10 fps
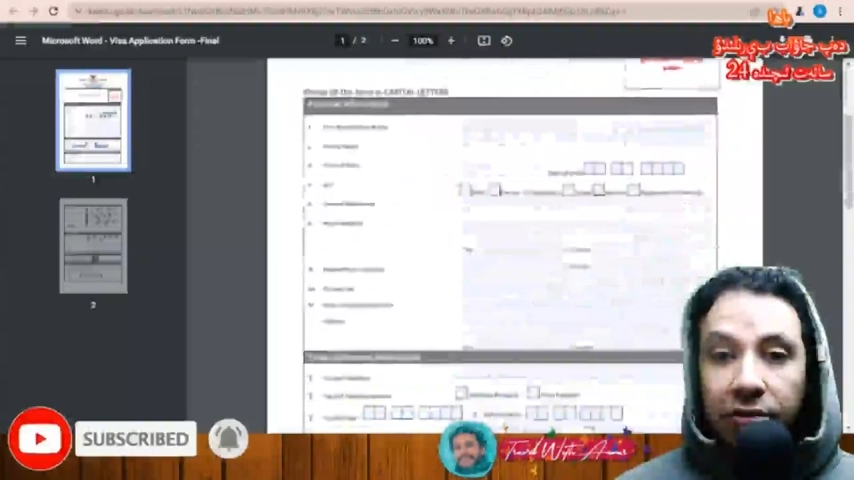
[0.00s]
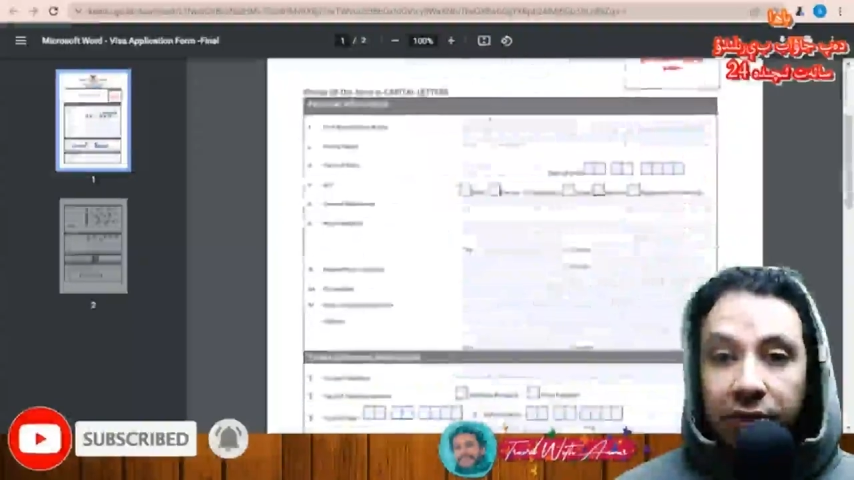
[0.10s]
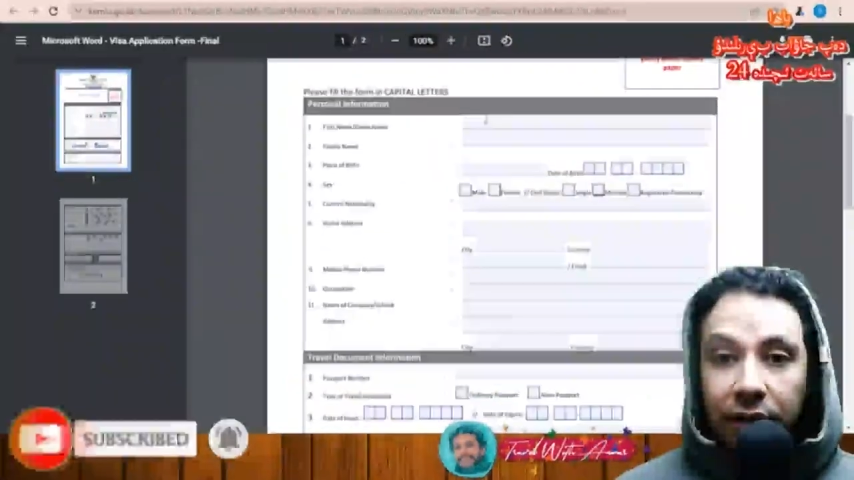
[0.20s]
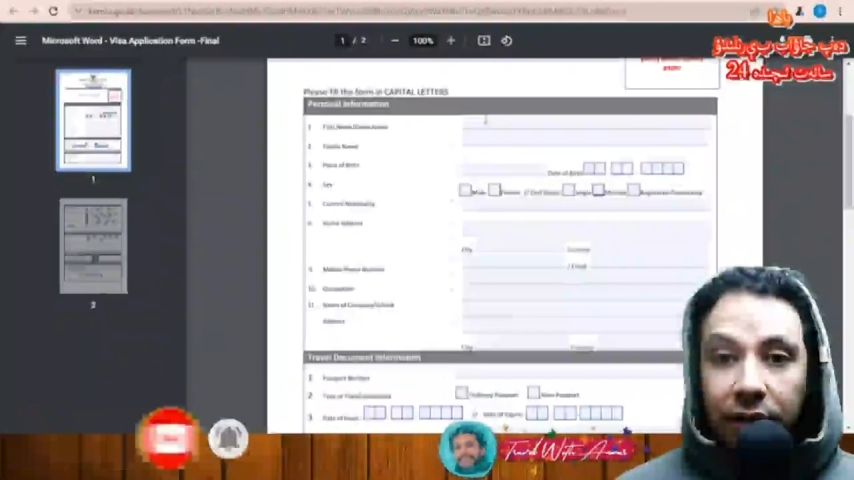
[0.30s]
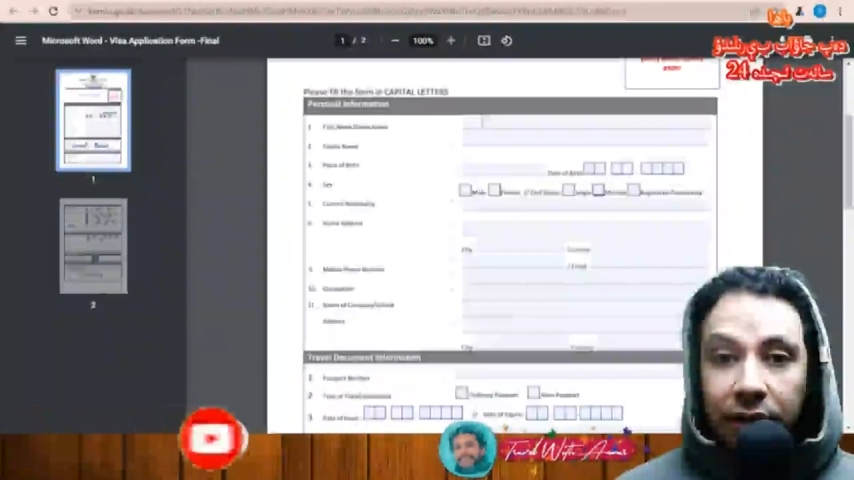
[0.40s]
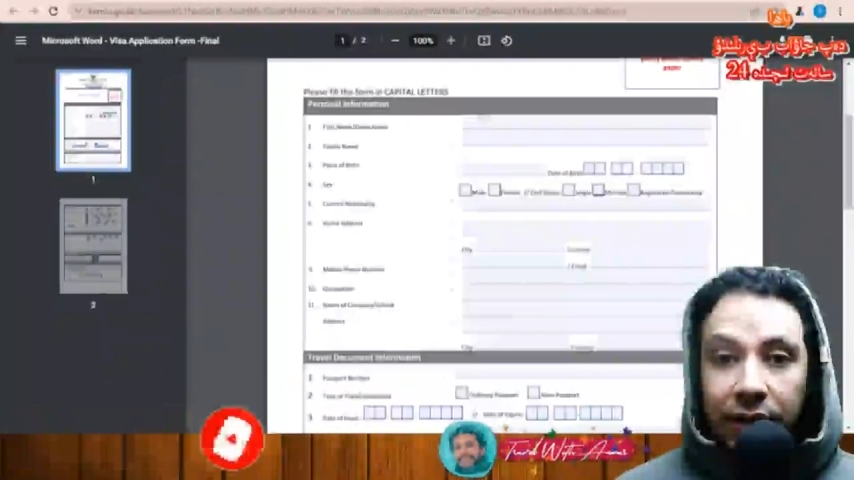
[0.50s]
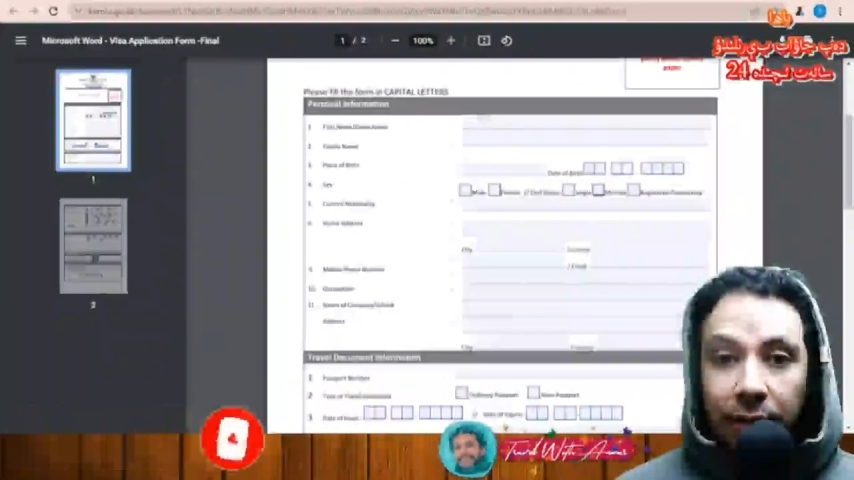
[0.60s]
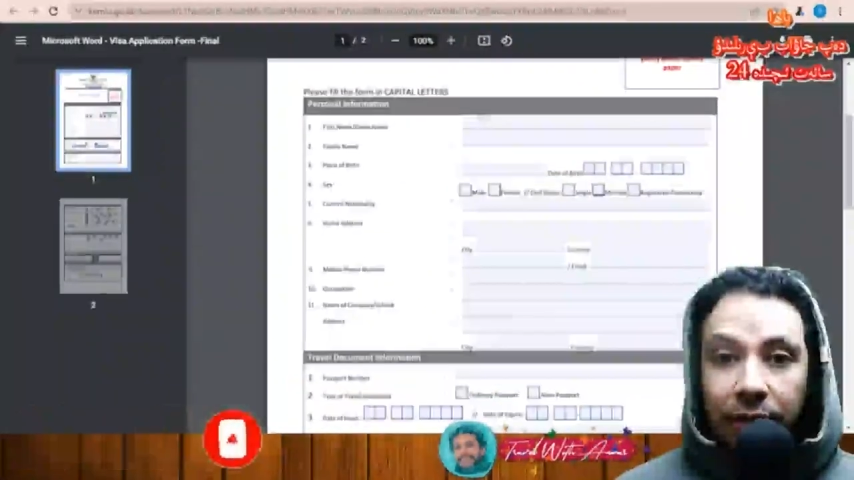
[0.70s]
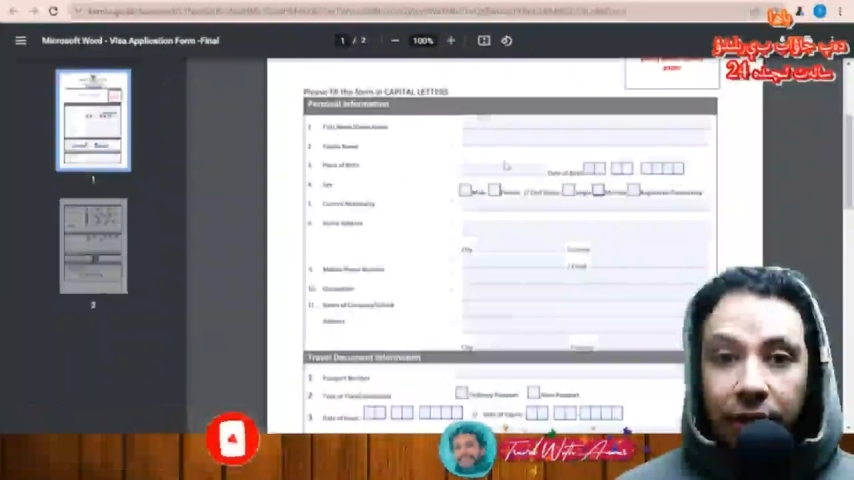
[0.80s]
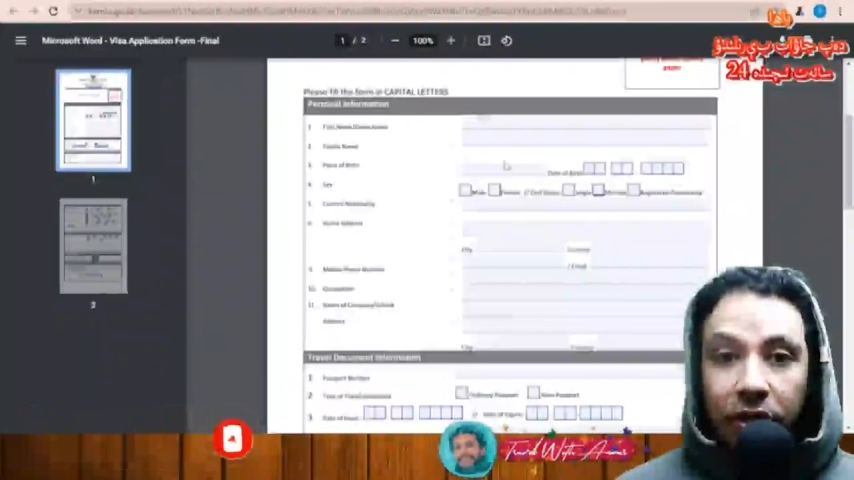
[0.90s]
fill this
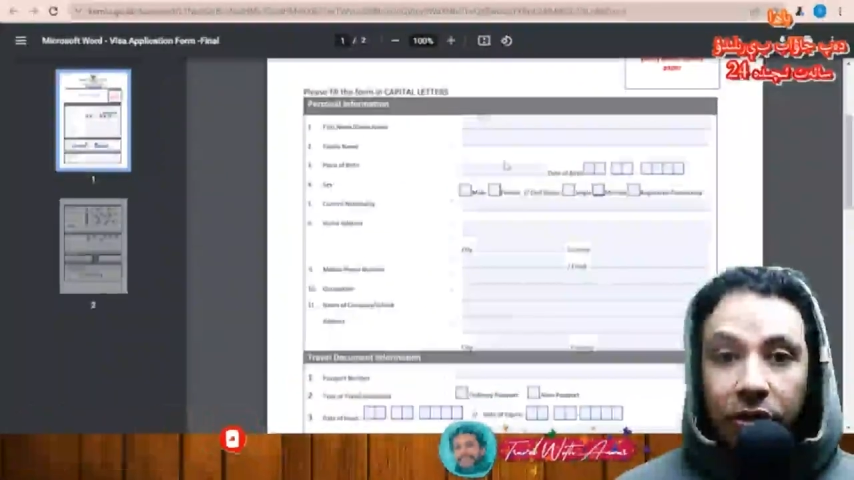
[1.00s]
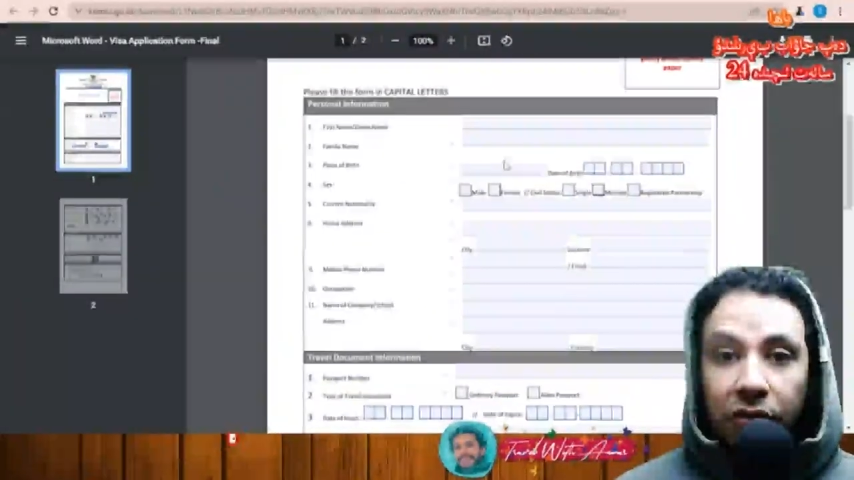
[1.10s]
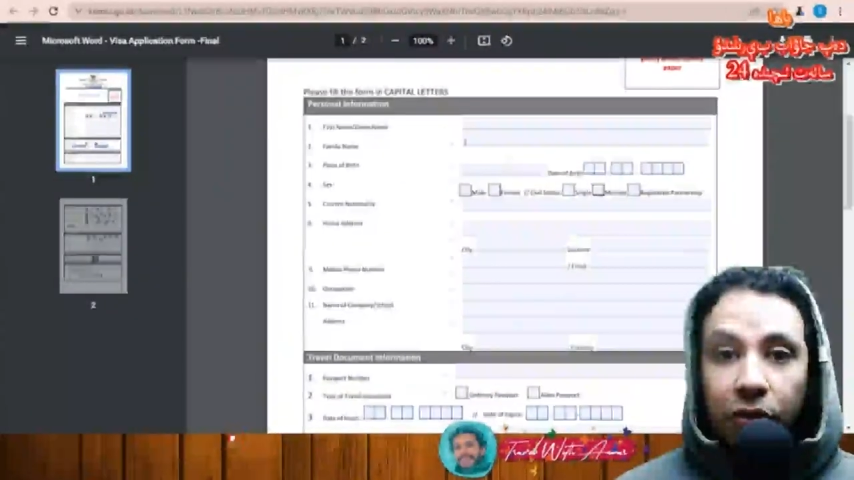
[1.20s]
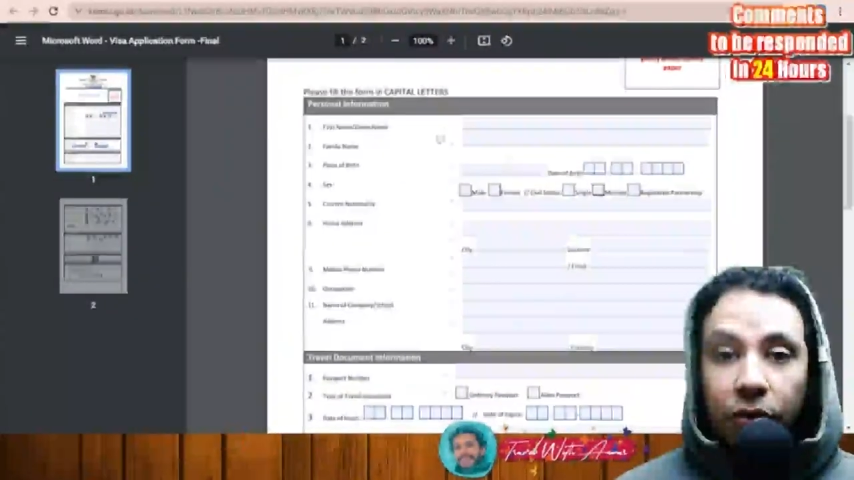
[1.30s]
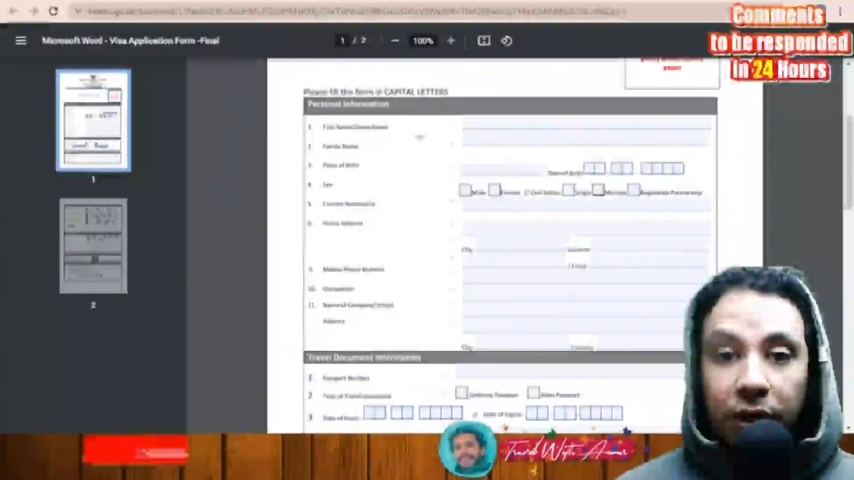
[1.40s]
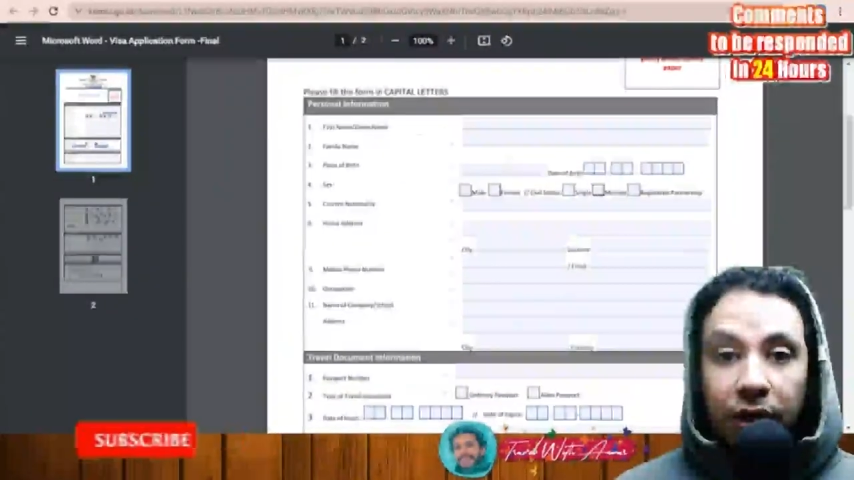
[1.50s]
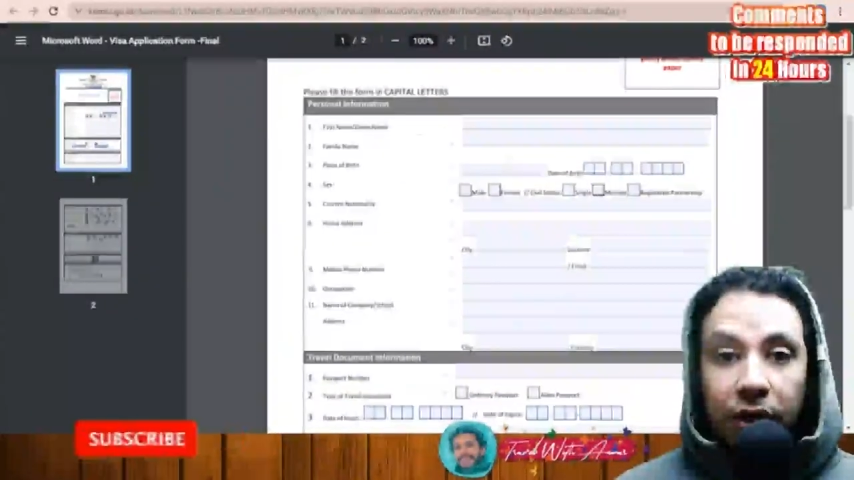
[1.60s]
application form